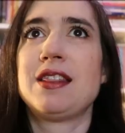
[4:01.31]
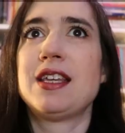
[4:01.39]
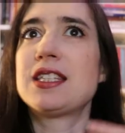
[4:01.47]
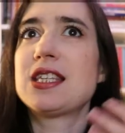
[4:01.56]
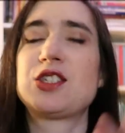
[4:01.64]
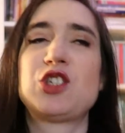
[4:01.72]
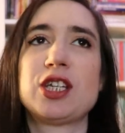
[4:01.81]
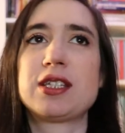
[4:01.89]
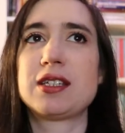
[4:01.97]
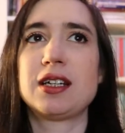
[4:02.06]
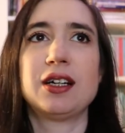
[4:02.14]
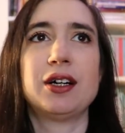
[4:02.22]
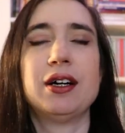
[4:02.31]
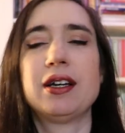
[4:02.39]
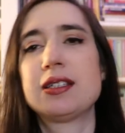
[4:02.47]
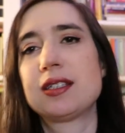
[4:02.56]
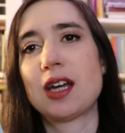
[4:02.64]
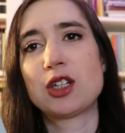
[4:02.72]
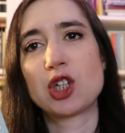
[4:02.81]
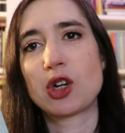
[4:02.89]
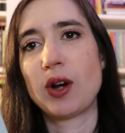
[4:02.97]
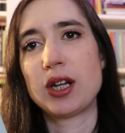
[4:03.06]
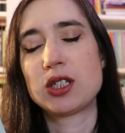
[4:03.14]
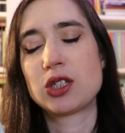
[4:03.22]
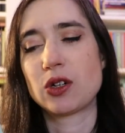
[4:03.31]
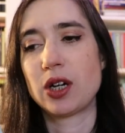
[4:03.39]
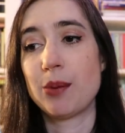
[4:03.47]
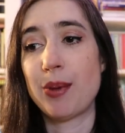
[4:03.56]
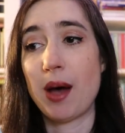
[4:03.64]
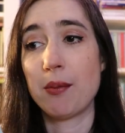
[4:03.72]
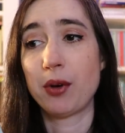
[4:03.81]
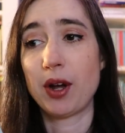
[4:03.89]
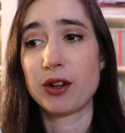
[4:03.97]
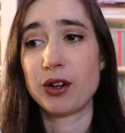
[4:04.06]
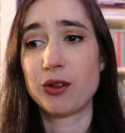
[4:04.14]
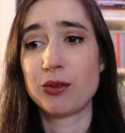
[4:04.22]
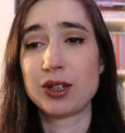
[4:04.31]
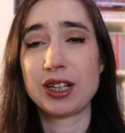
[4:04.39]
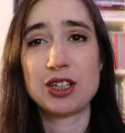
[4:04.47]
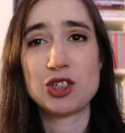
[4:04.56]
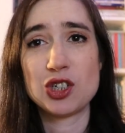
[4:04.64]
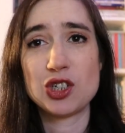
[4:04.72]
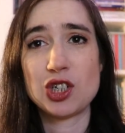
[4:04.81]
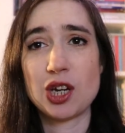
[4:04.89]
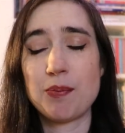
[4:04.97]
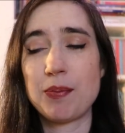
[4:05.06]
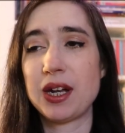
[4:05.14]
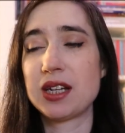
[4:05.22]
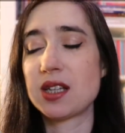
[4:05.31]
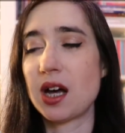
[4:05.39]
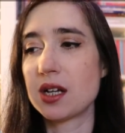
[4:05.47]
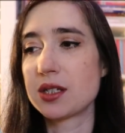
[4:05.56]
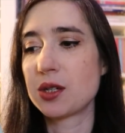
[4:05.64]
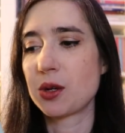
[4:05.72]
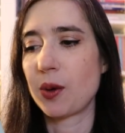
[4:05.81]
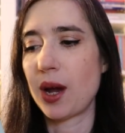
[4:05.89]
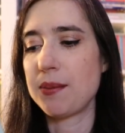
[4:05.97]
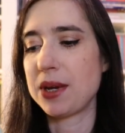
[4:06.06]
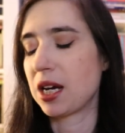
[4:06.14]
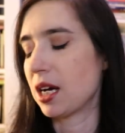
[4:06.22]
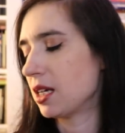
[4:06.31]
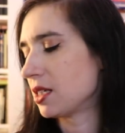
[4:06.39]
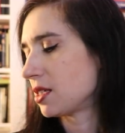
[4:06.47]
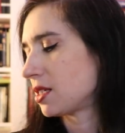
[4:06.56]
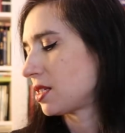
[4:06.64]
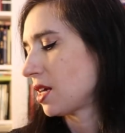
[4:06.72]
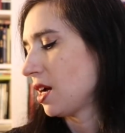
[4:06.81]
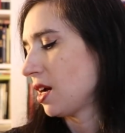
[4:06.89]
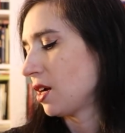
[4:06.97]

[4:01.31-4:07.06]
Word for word: this is just oh, such a great story about brother relationship, but it's also great because